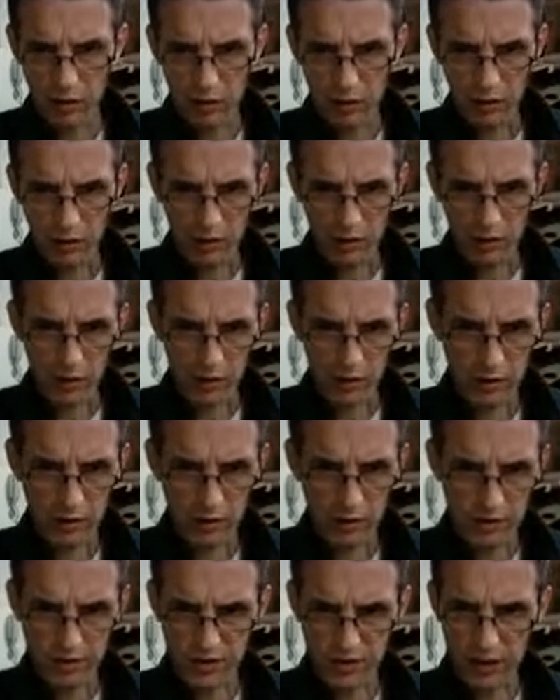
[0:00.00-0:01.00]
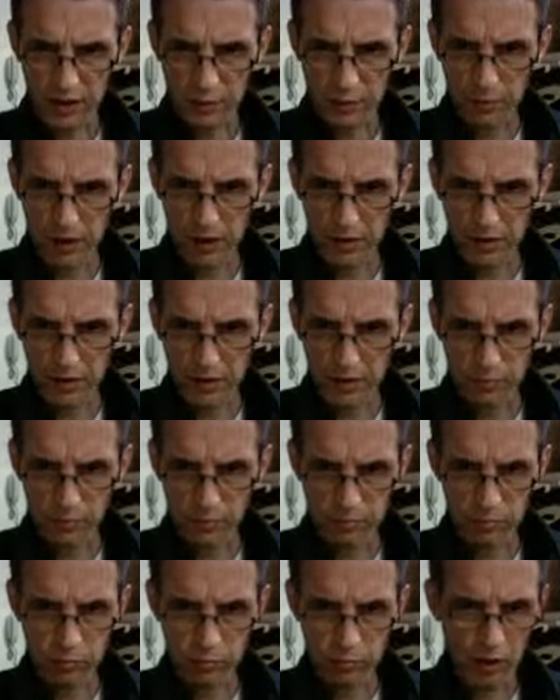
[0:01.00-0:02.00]
understand better
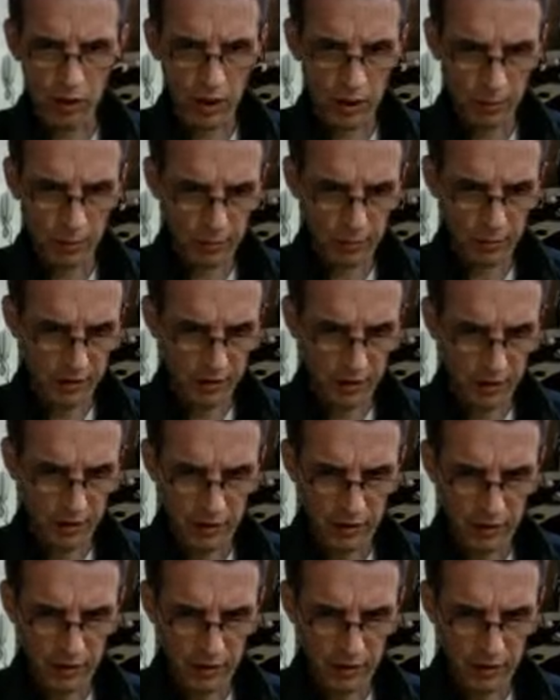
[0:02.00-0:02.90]
what happened here,